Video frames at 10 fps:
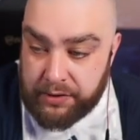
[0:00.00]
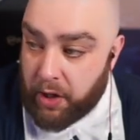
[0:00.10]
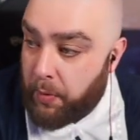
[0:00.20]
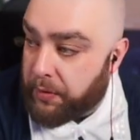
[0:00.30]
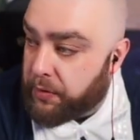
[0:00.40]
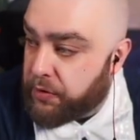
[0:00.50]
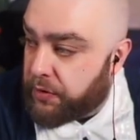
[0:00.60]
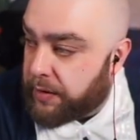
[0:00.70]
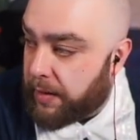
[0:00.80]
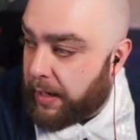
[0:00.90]
top
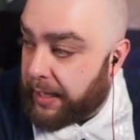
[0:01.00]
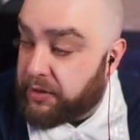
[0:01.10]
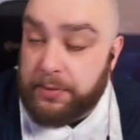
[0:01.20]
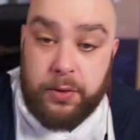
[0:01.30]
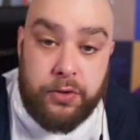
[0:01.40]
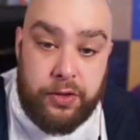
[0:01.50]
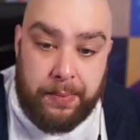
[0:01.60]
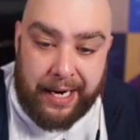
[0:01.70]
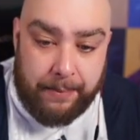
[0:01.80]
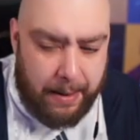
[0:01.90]
100, uh, top 200
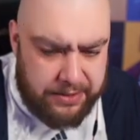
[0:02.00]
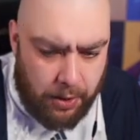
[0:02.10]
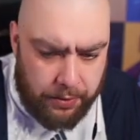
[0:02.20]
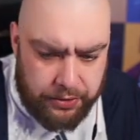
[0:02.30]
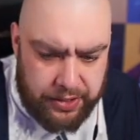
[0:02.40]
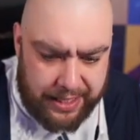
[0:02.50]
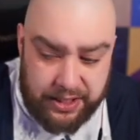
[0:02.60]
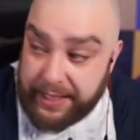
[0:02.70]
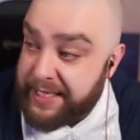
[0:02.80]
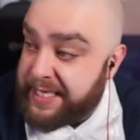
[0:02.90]
pack. It might be top 100,
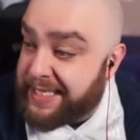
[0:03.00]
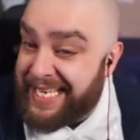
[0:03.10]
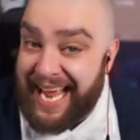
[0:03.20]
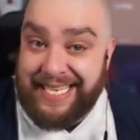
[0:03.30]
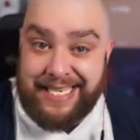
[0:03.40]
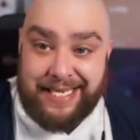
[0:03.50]
actually. This is Dex's